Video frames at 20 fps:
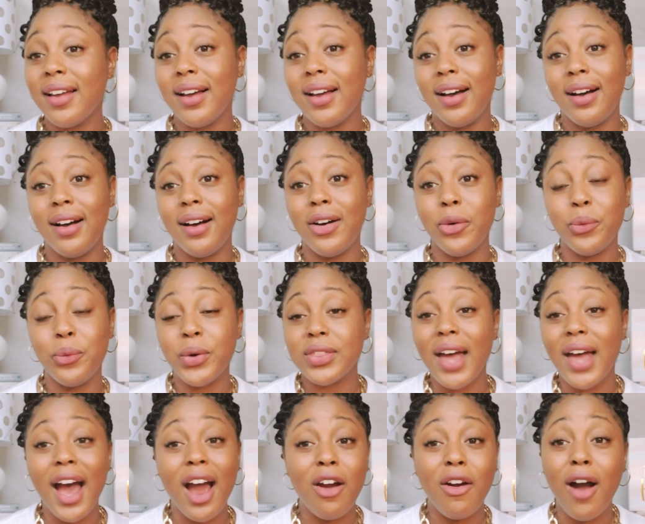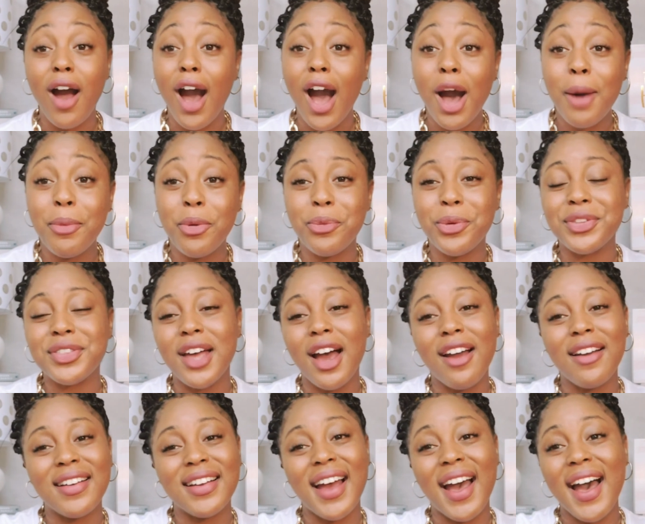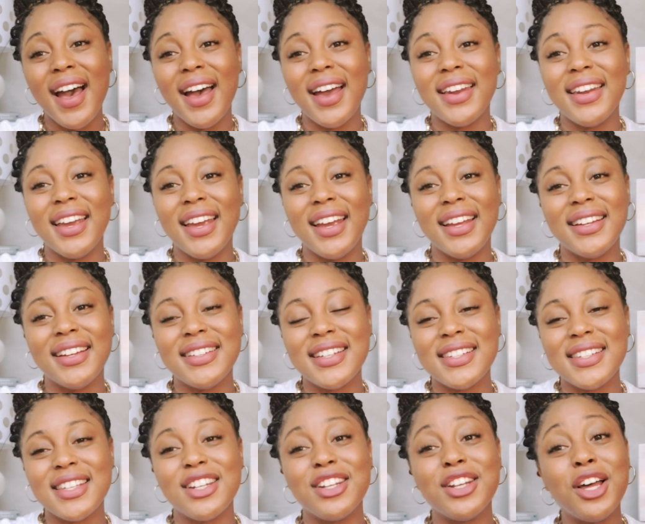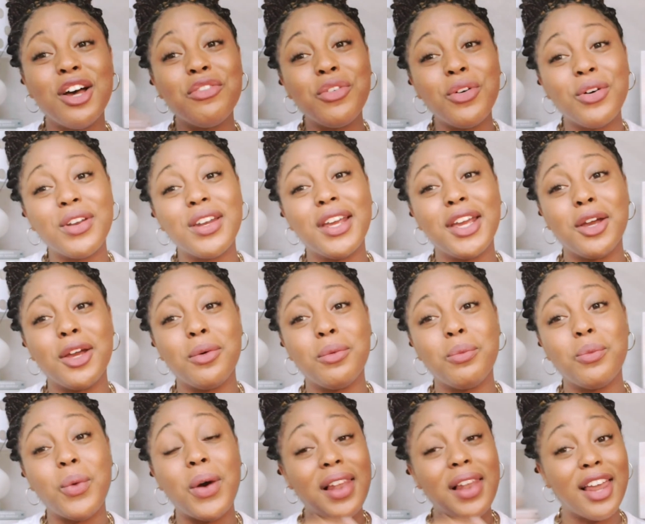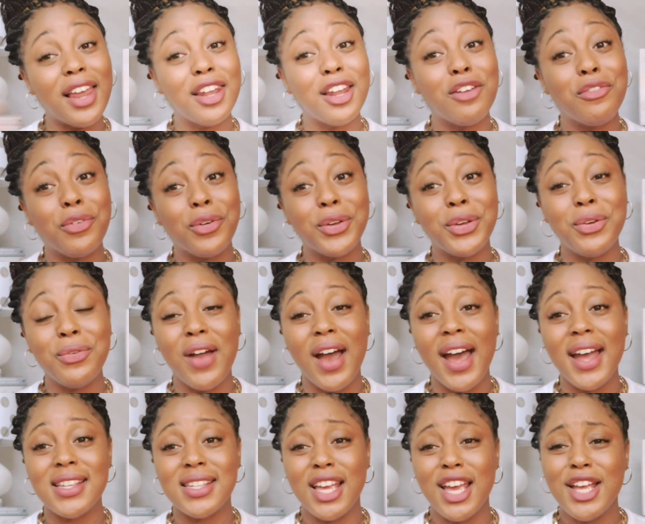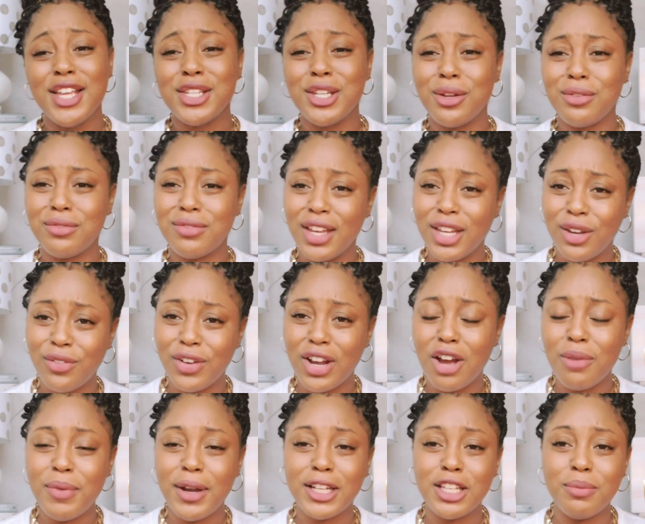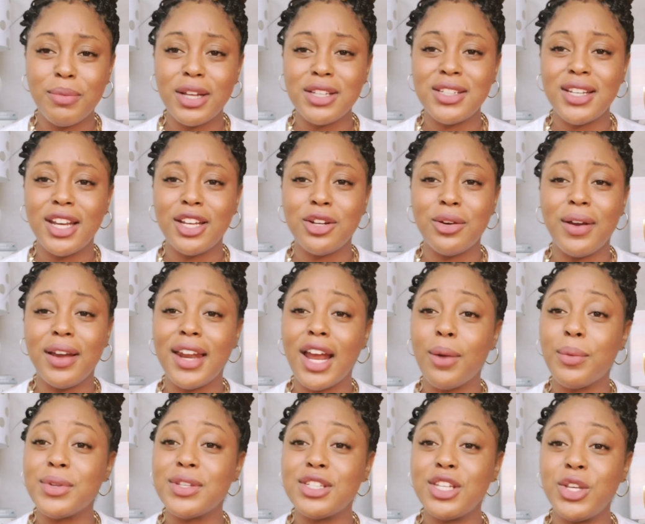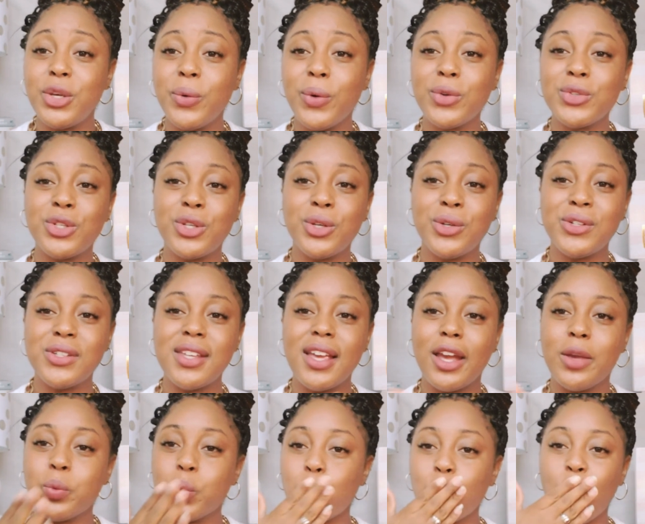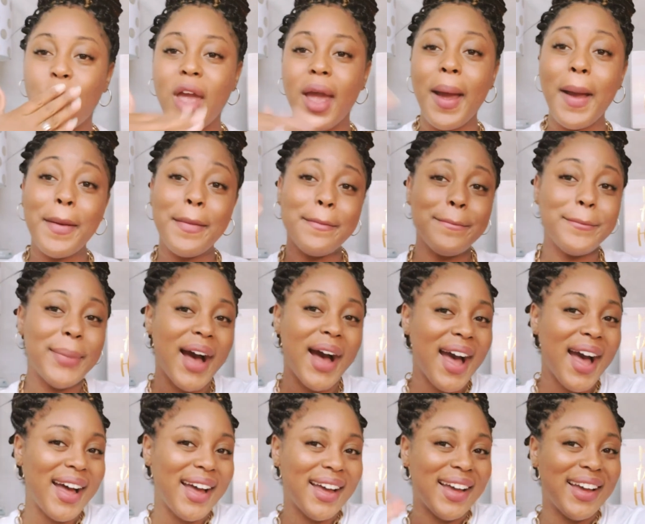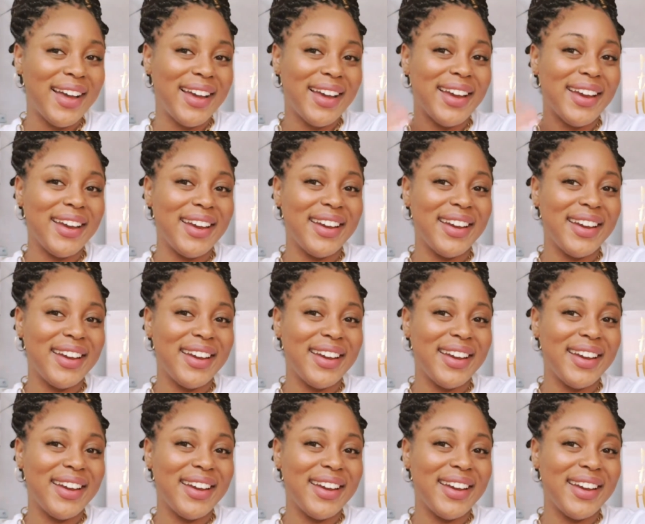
uh, with our Abba, with our God, and just love on Him while I love on you guys. So thank you for coming back to my channel, and I will see you on Tuesday. Bye.